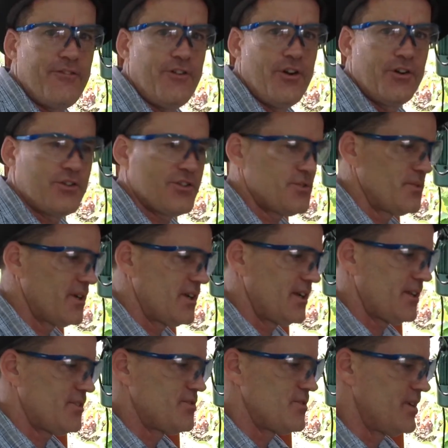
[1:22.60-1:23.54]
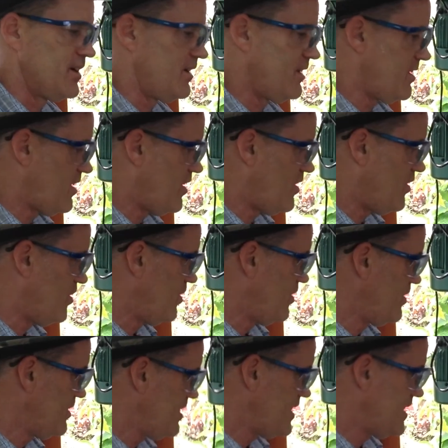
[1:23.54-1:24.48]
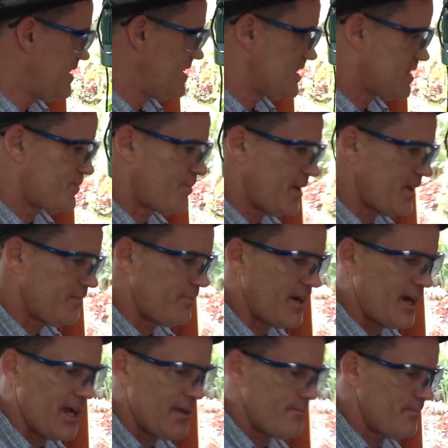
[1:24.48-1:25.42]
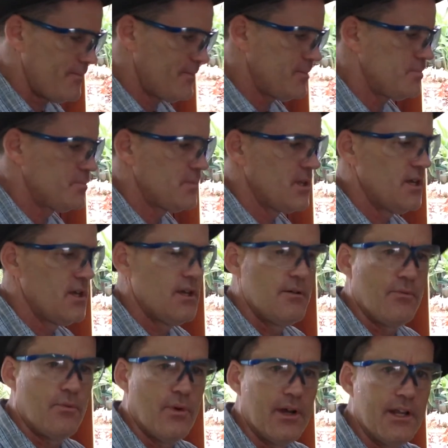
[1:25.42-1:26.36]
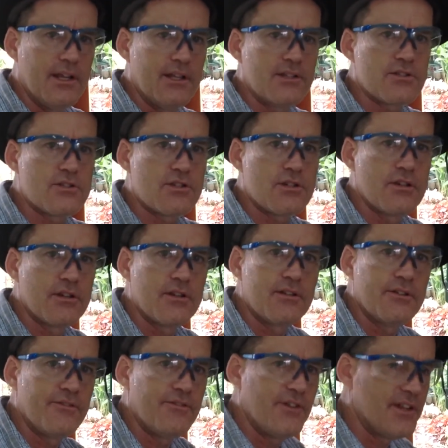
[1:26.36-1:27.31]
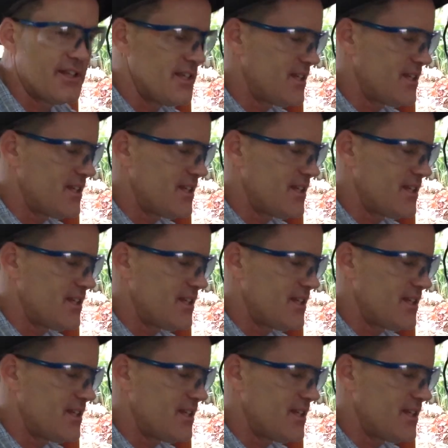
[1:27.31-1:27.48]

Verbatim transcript: Folks, we're going to drill a hole in this big pipe, one inch, to fit